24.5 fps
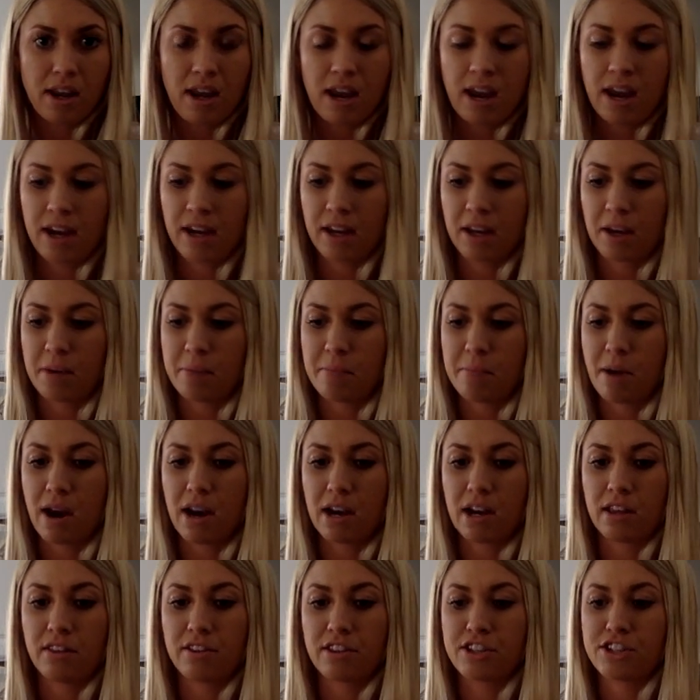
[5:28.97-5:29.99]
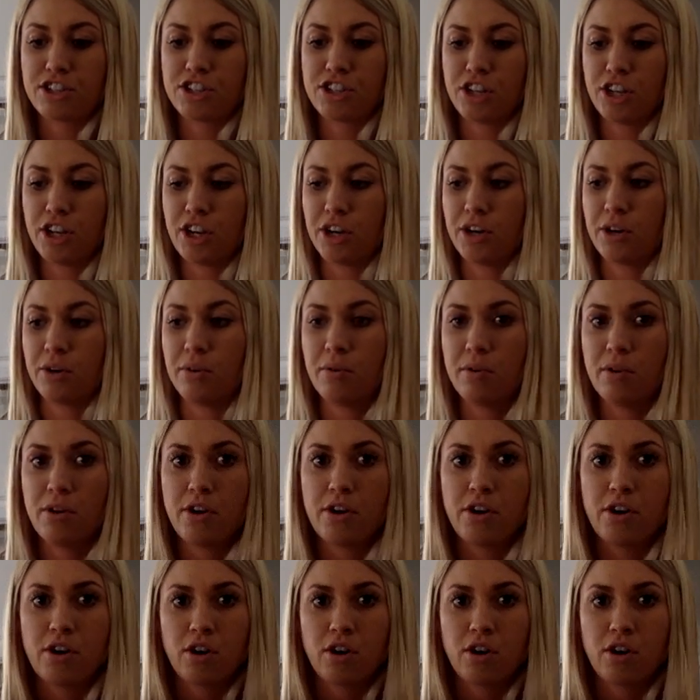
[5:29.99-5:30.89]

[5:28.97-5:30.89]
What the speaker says: and combining the two